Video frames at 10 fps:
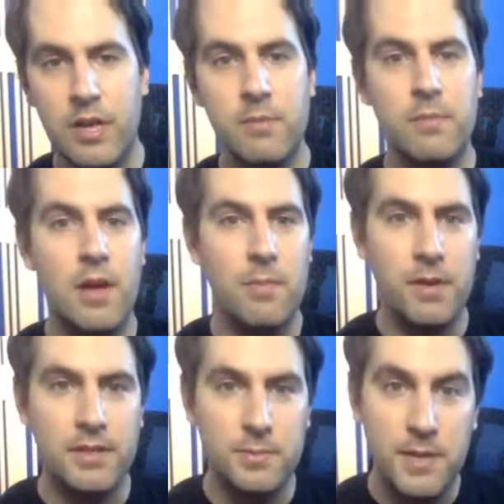working
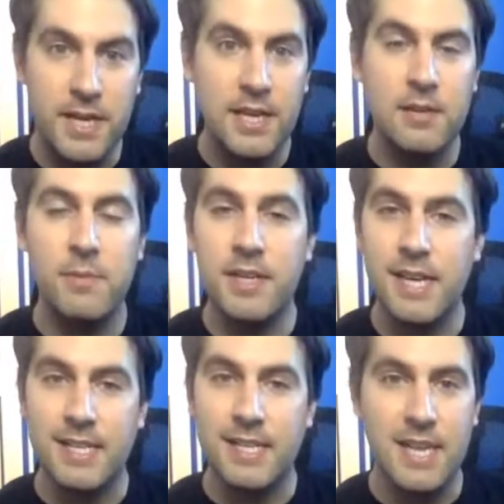up my speed and
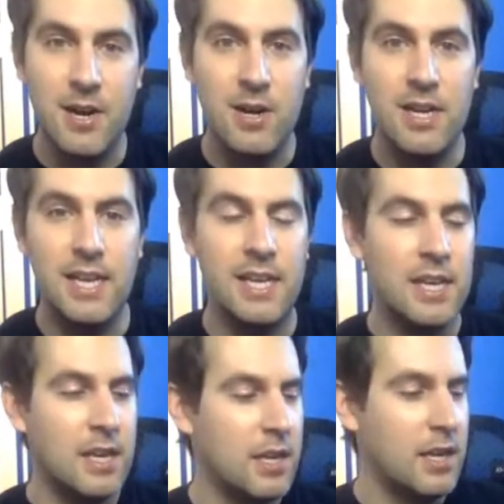my
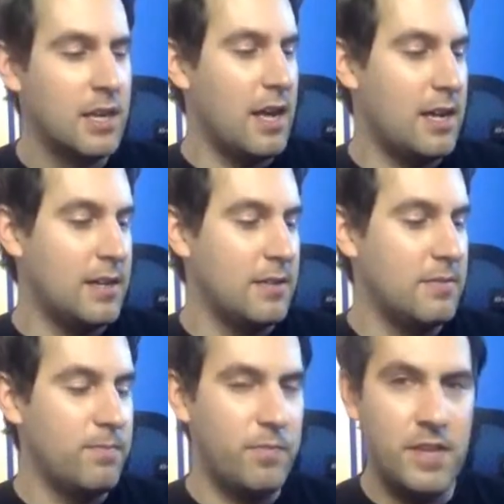dexterity,
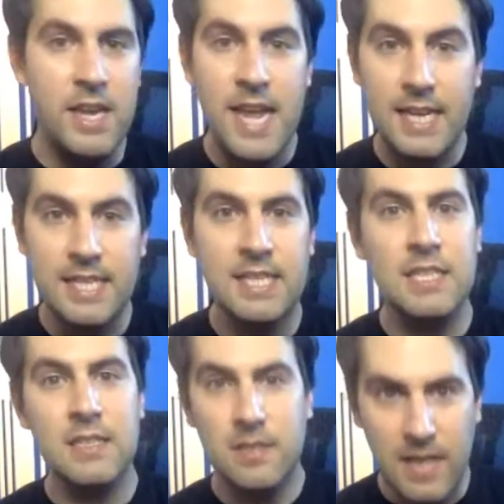
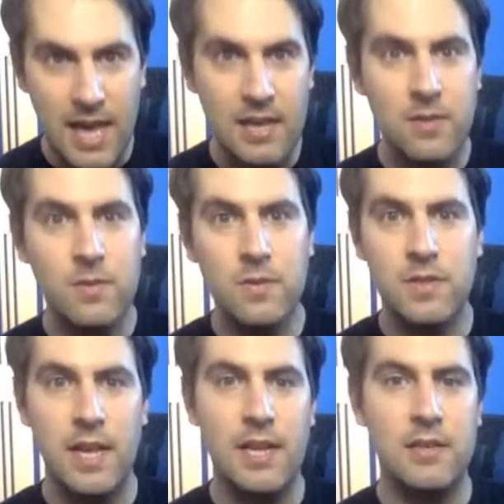connecting
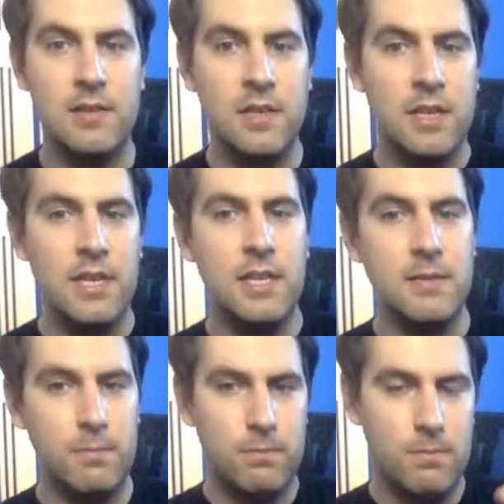scales, and
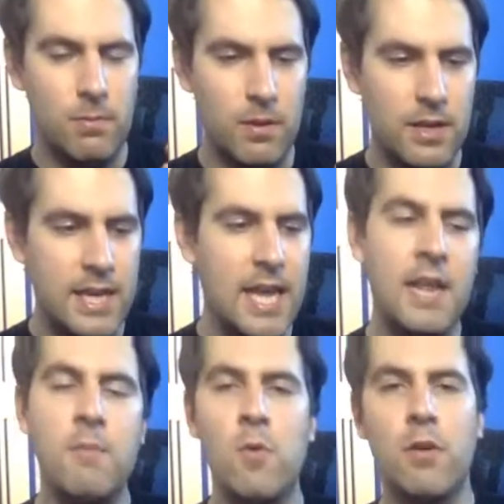
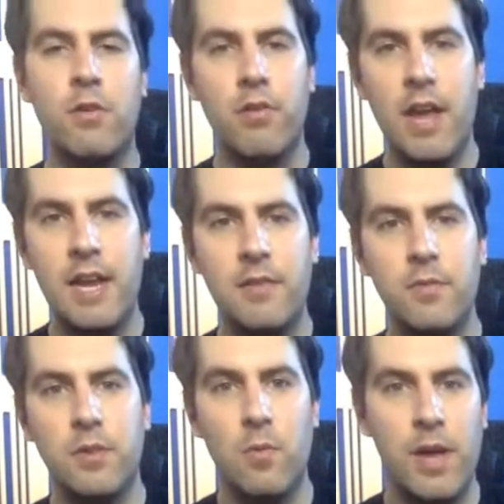getting more
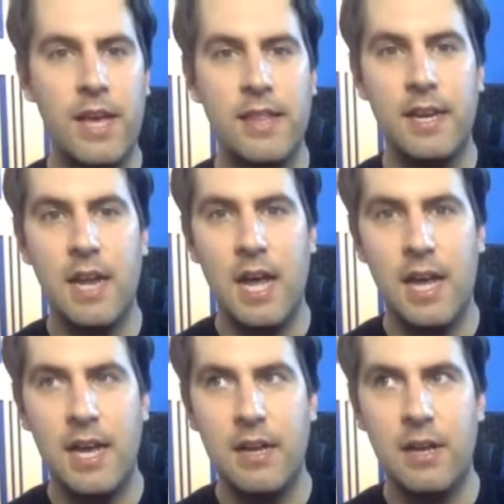creative with the way that
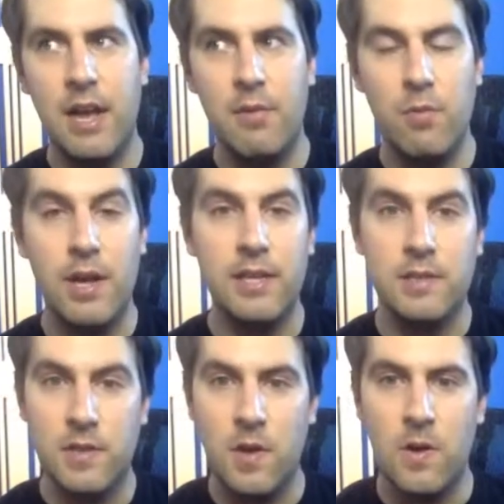I
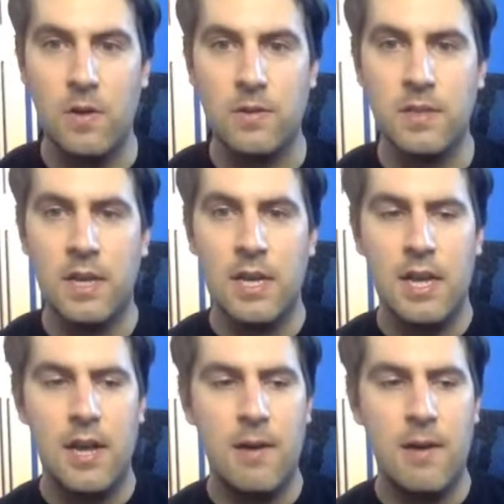write songs.